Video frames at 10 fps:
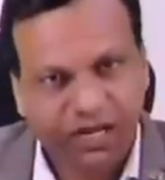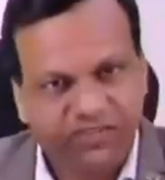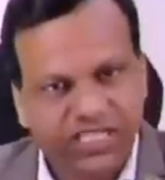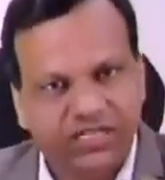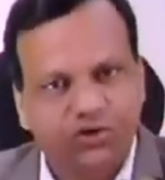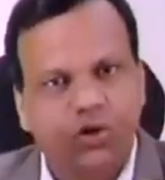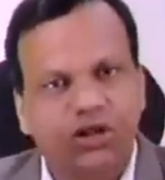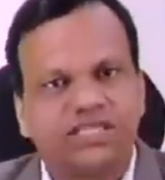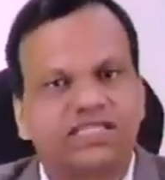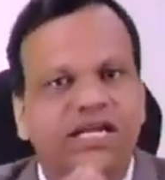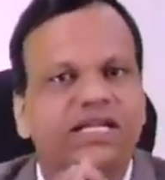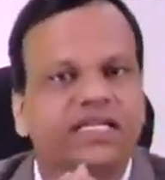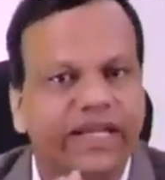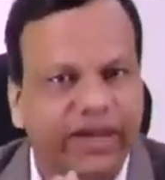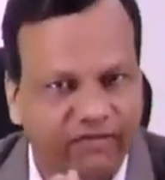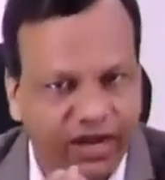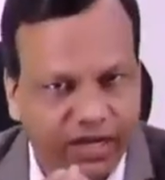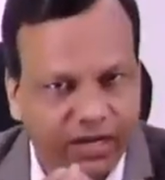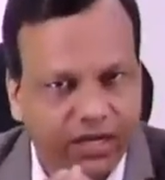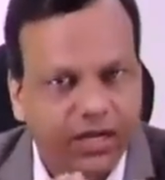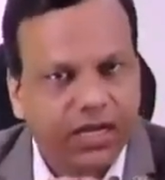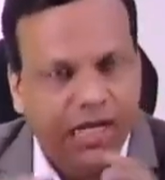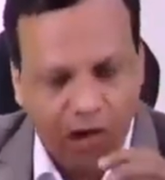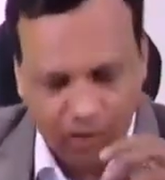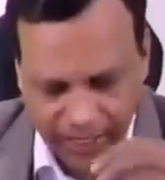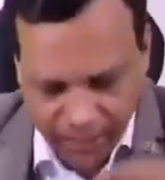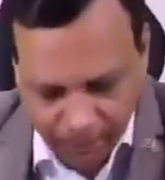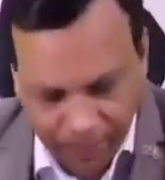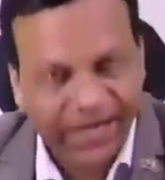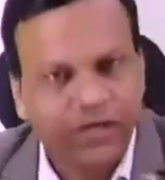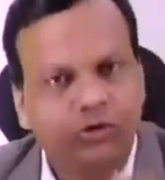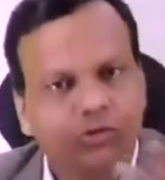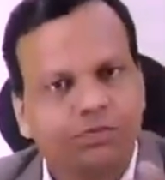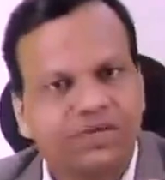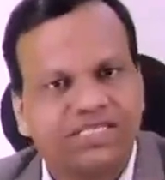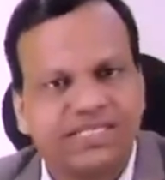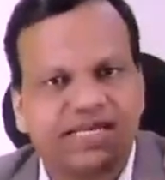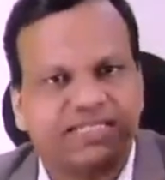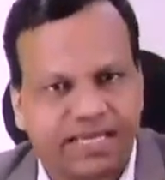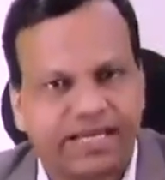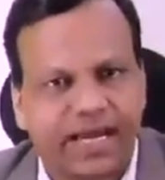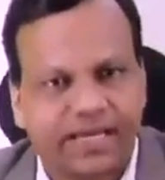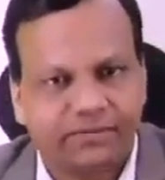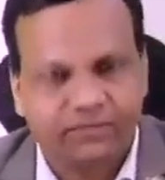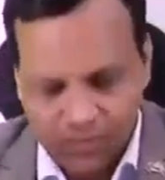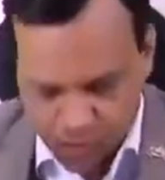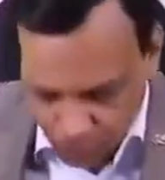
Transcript: which has gone inside the liver, now it bind to PCSK9. So